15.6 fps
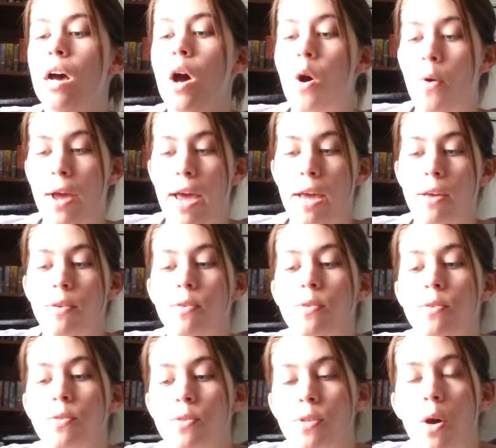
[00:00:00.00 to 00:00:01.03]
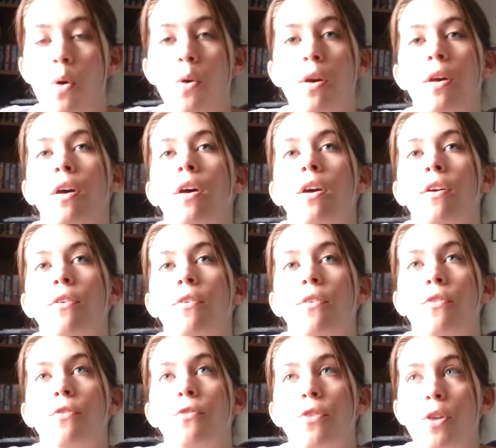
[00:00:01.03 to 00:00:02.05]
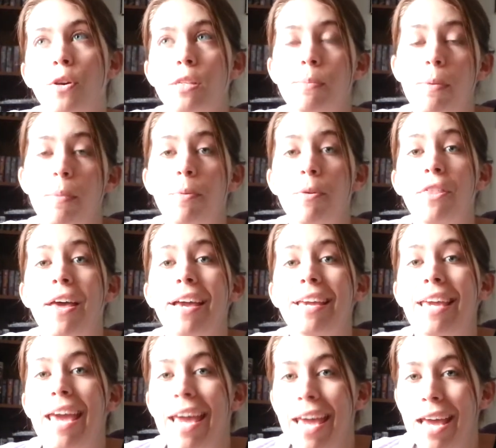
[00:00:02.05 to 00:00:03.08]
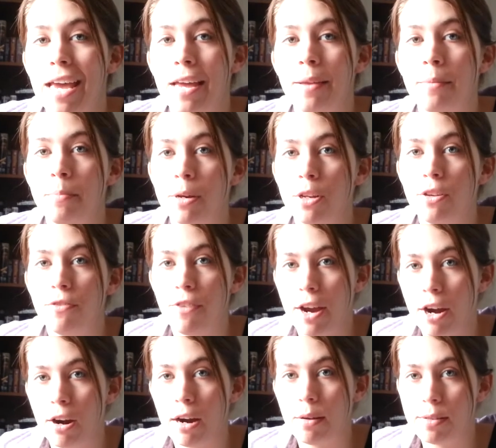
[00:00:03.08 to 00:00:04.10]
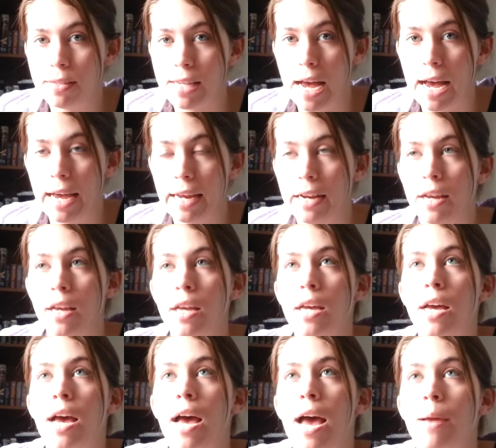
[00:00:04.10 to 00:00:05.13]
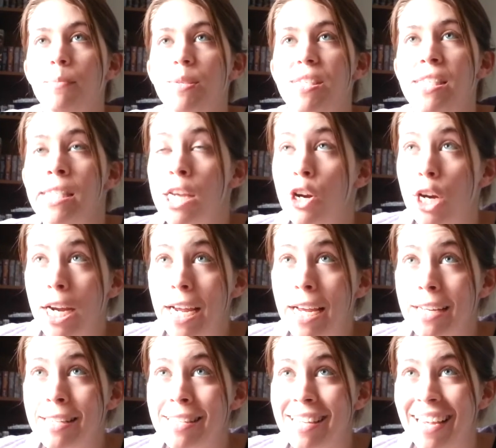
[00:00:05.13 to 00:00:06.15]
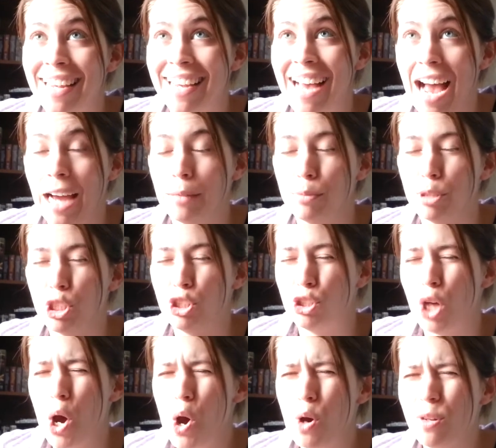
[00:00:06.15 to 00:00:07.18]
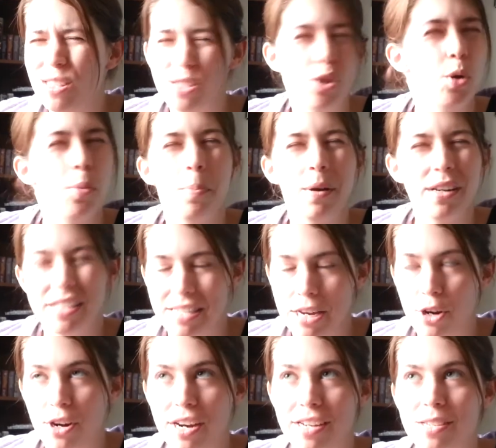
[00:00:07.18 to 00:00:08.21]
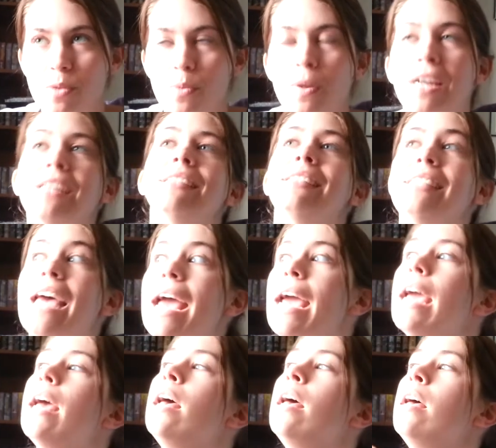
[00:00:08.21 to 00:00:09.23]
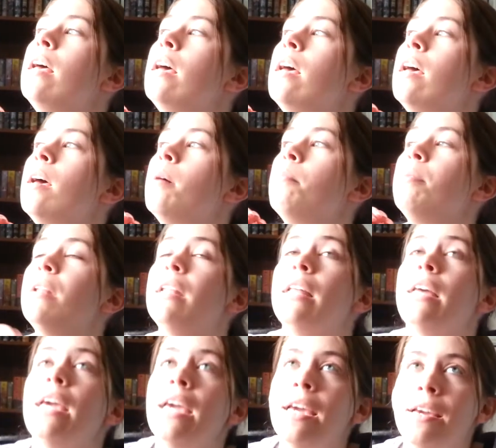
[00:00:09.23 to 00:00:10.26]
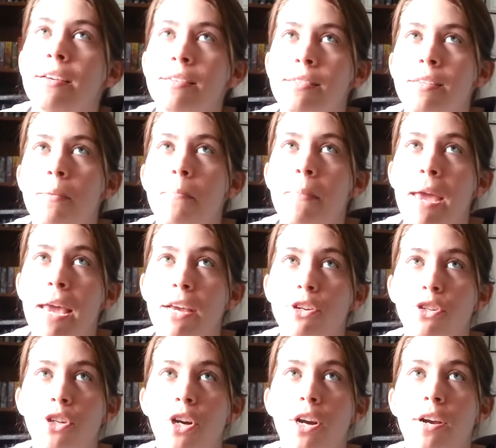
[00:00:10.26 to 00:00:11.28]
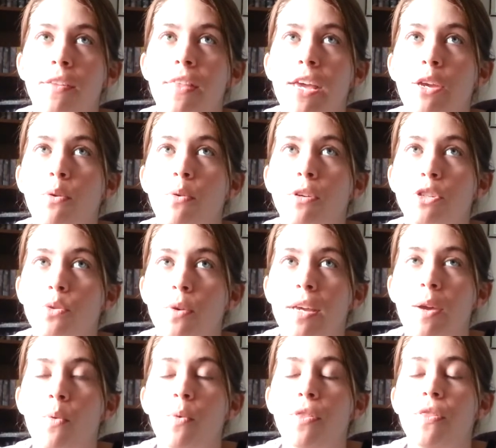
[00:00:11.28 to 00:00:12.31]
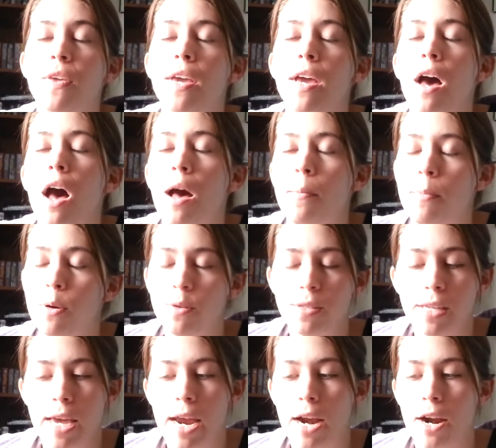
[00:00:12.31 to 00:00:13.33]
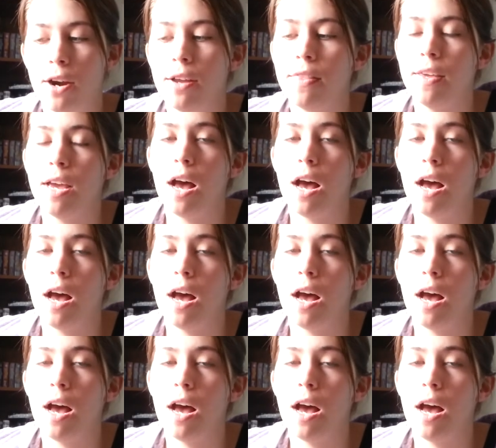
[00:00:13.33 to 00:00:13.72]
Okay, so for those people that can build a fire outside, I'm serious. I'm so super serious when I say please make sure that you are doing it with the utmost care and the